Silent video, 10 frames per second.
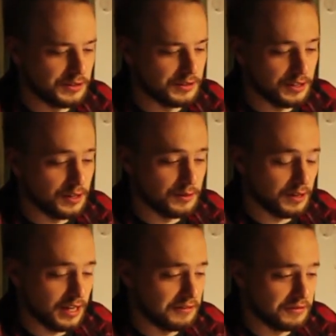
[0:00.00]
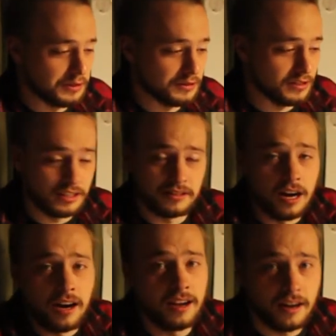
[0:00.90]
as though he feels the
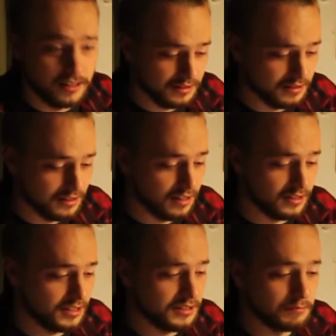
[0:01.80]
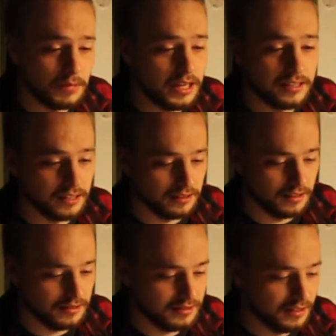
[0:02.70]
entire high society is
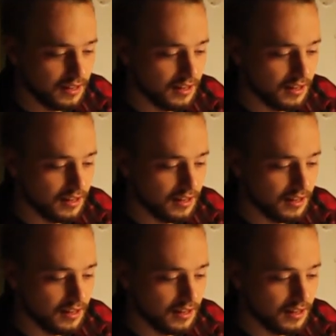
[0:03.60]
meaningless